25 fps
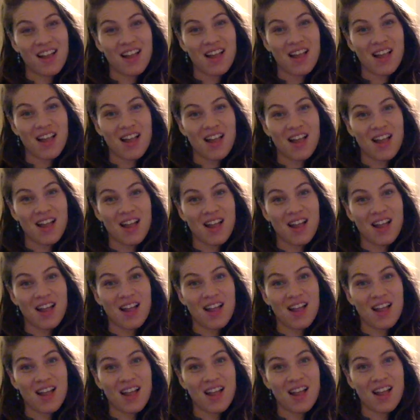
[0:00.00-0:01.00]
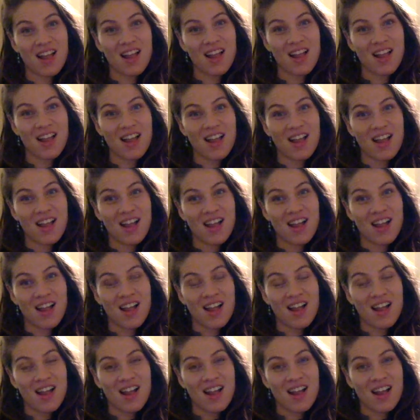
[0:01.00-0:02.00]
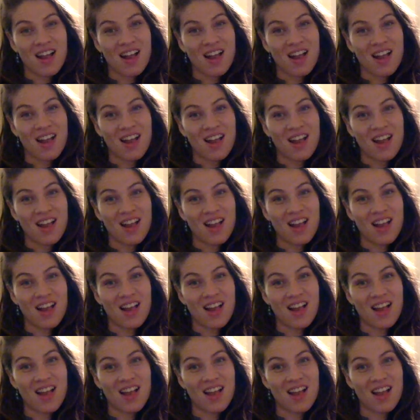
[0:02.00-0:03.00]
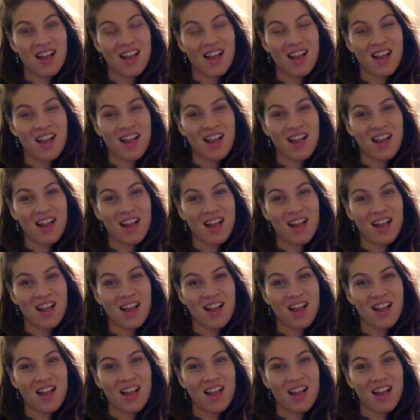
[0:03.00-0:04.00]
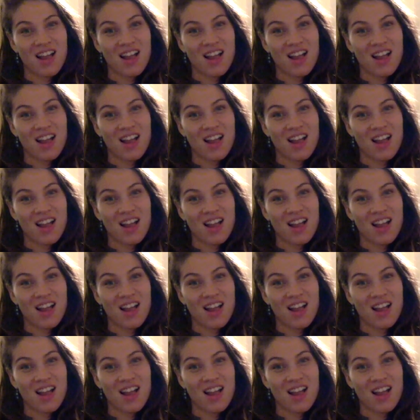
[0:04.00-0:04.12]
[no speech]